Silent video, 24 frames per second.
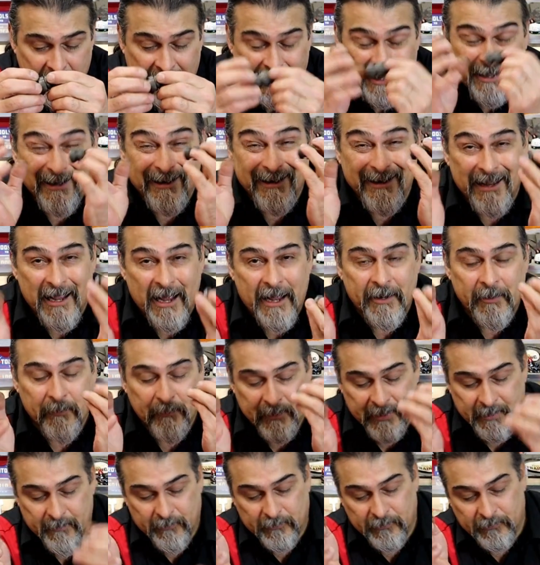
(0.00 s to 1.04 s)
A lot of
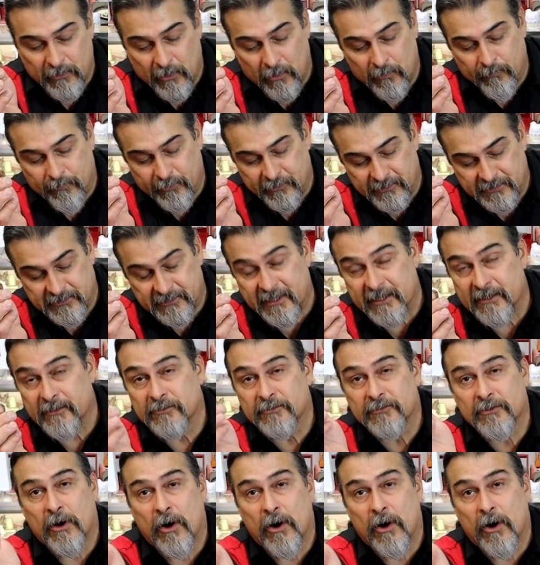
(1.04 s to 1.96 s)
people don't put seals